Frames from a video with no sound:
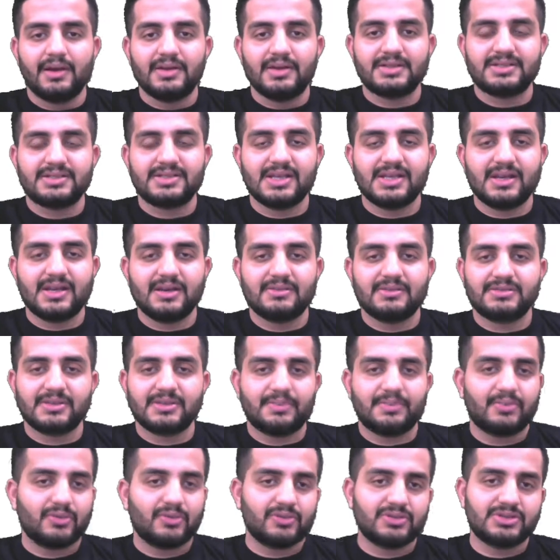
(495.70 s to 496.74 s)
say,
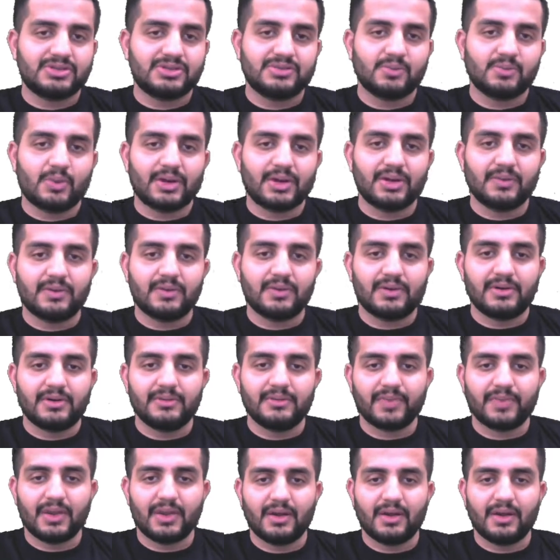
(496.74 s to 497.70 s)
suppose whatever,